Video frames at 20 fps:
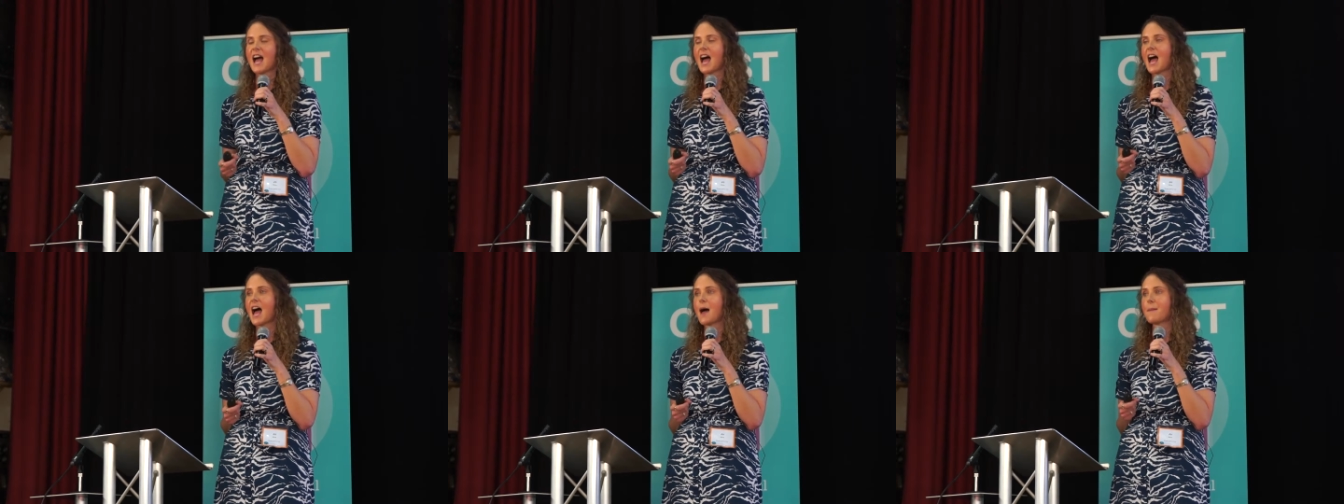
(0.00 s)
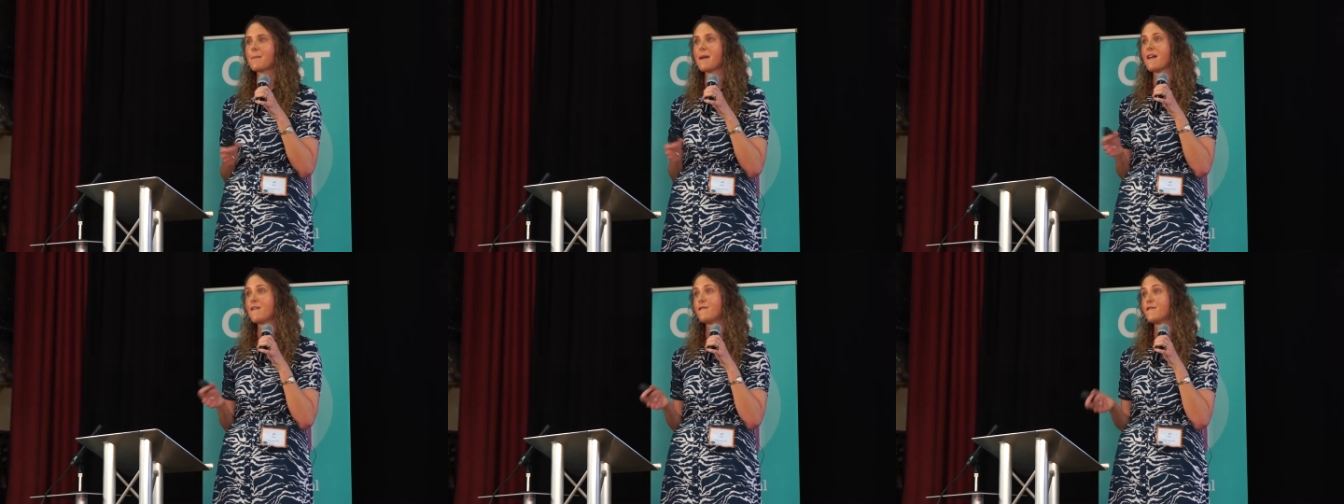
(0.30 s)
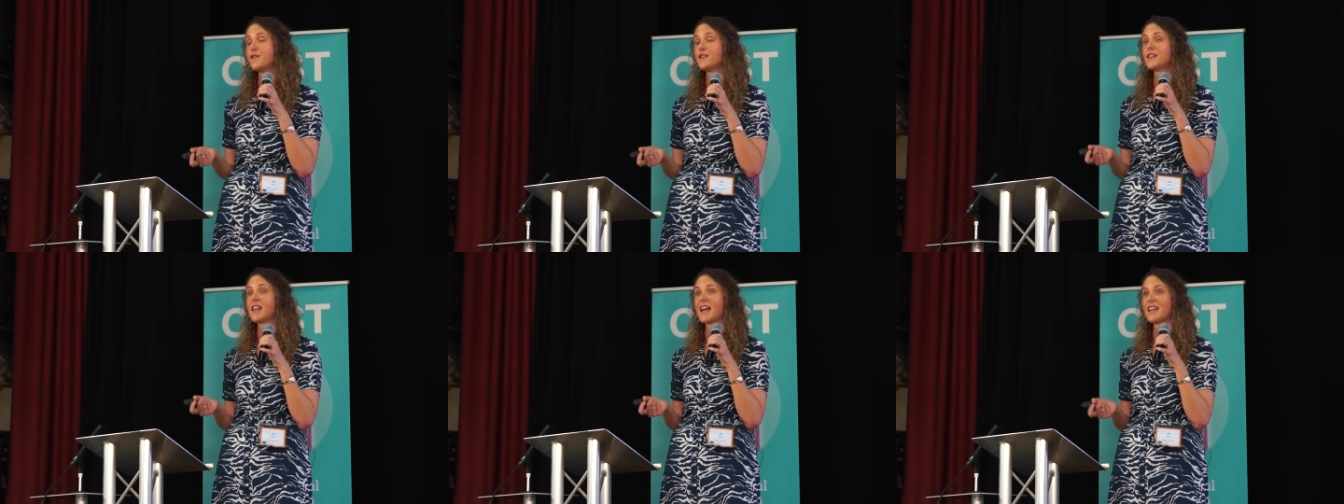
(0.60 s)
If
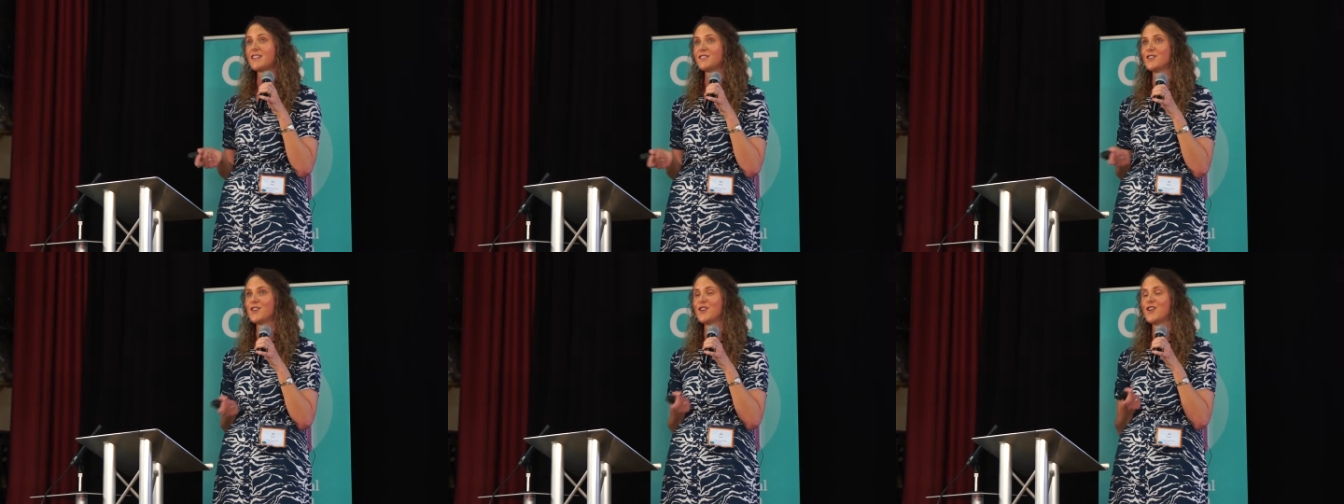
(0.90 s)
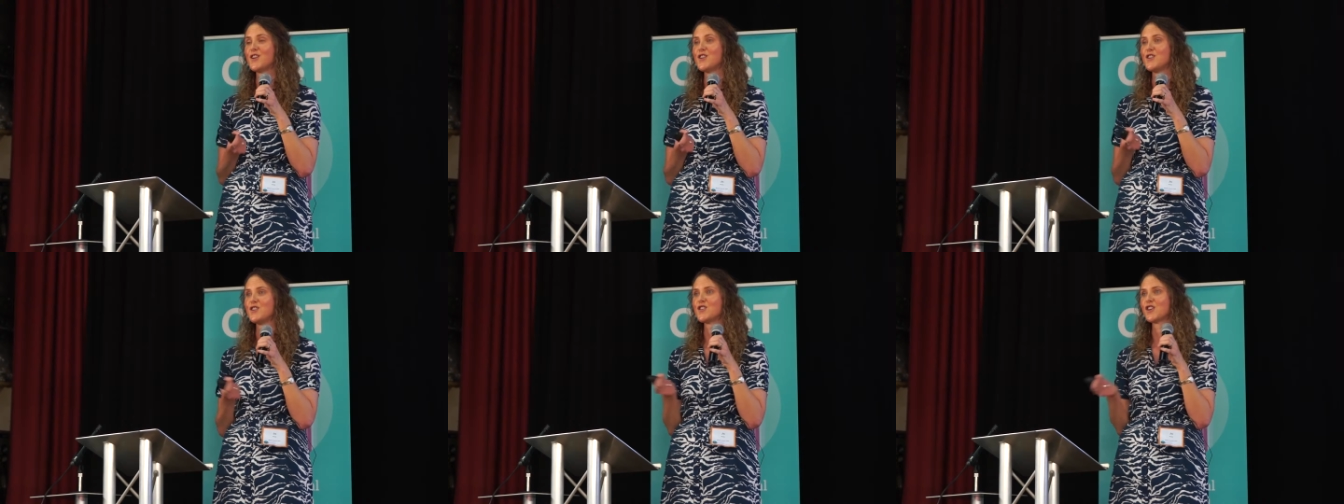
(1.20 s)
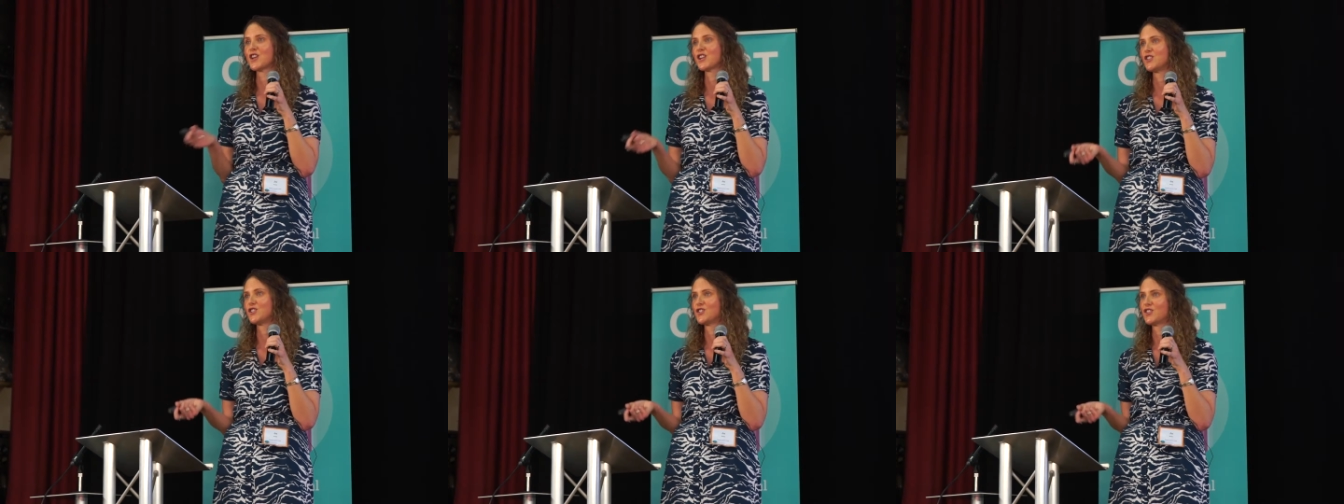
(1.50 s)
you'd like to, you
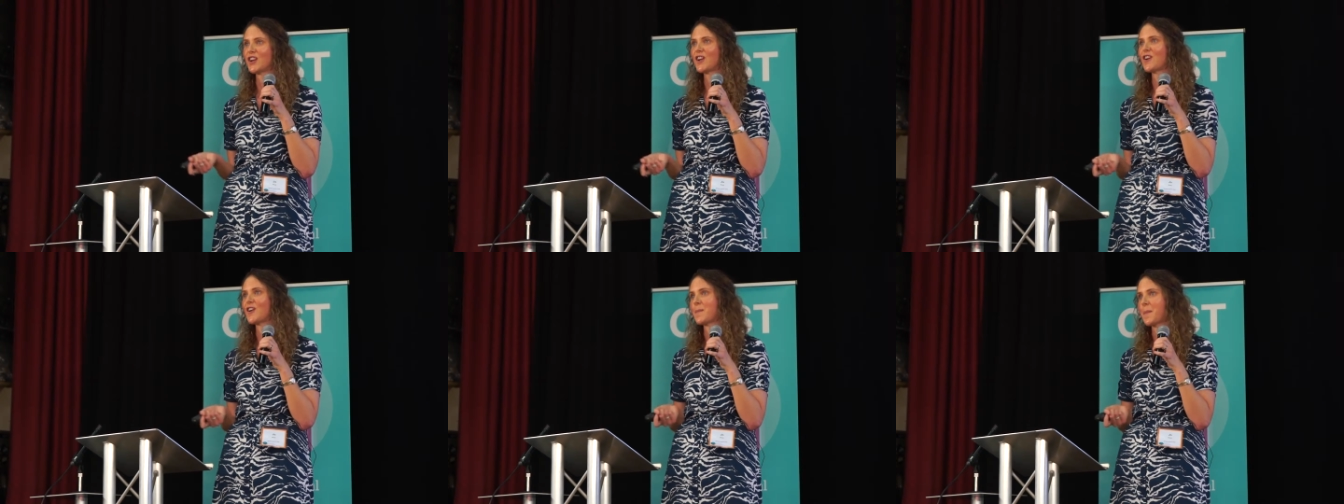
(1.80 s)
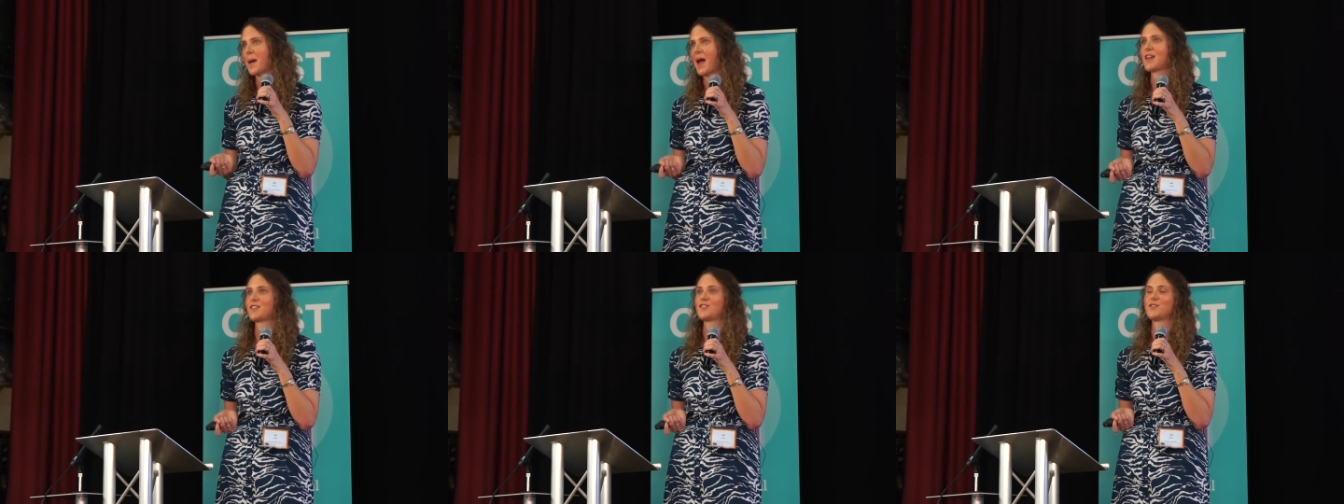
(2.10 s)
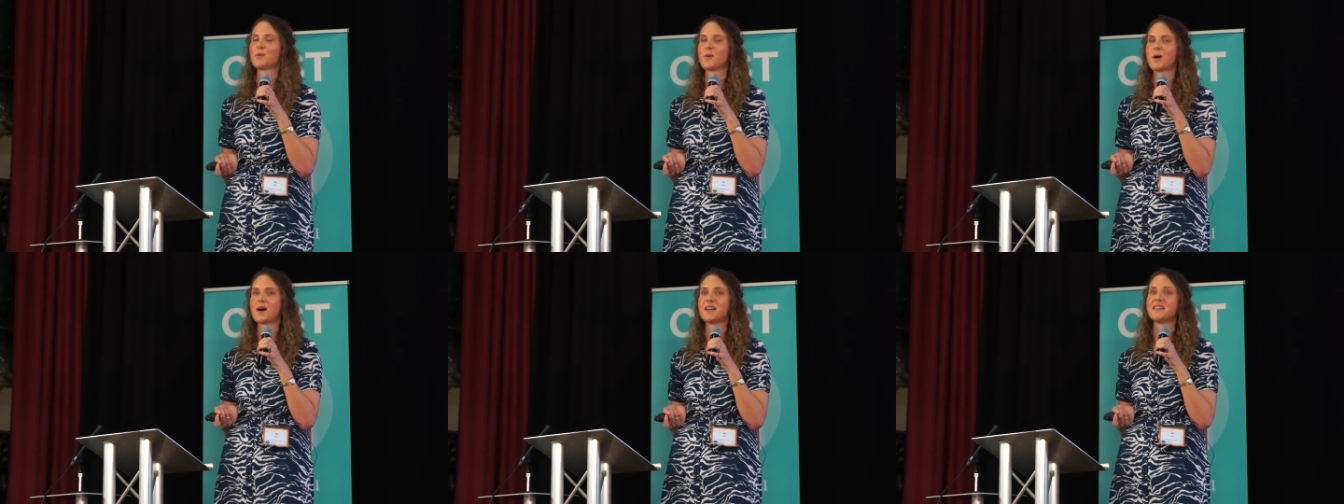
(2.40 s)
can share it back
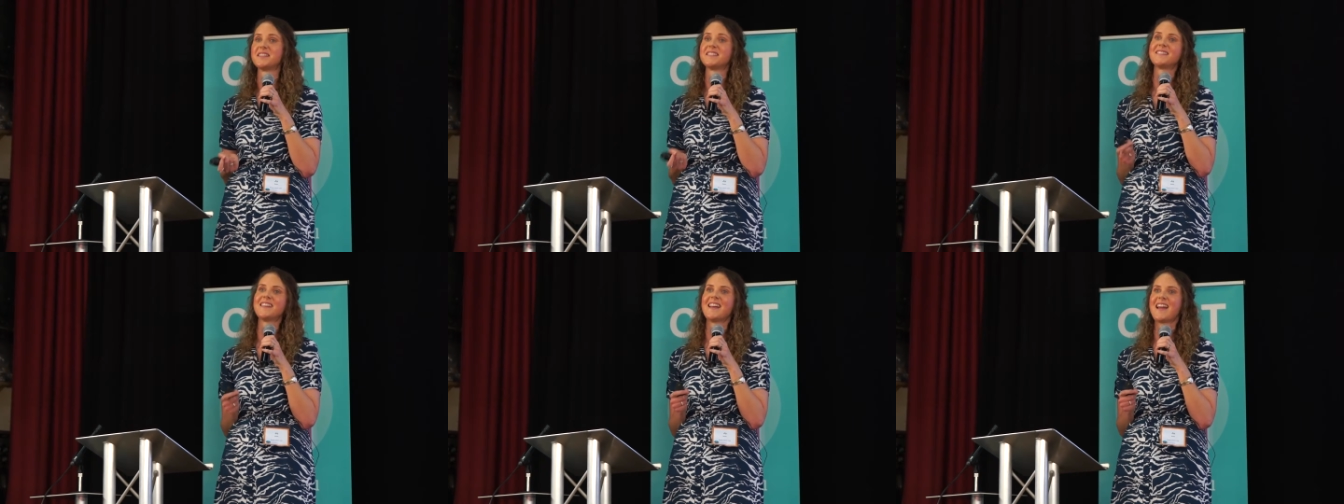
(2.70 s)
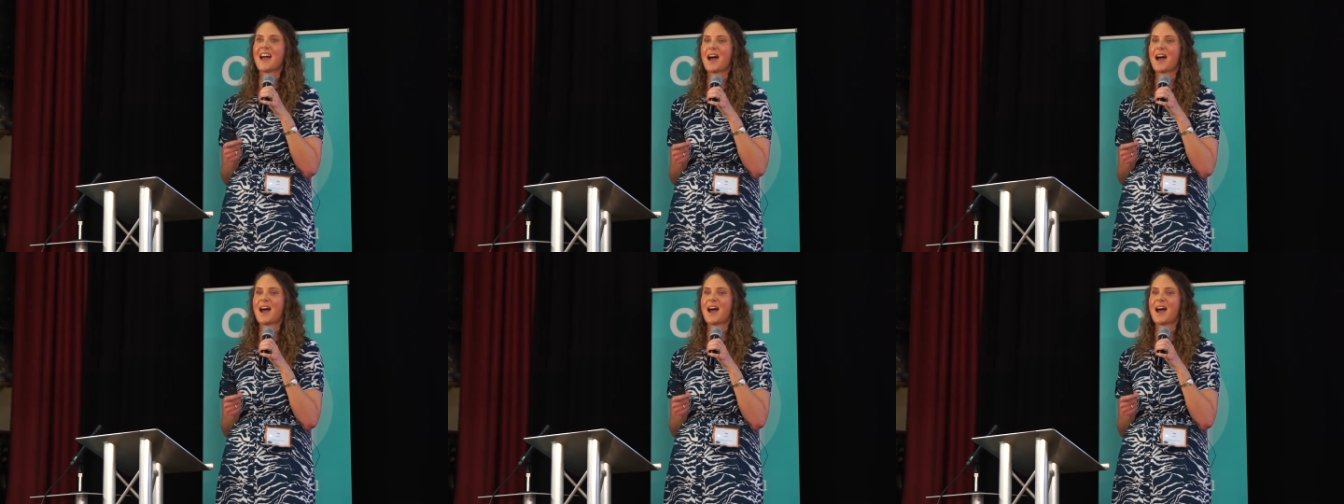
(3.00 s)
to us,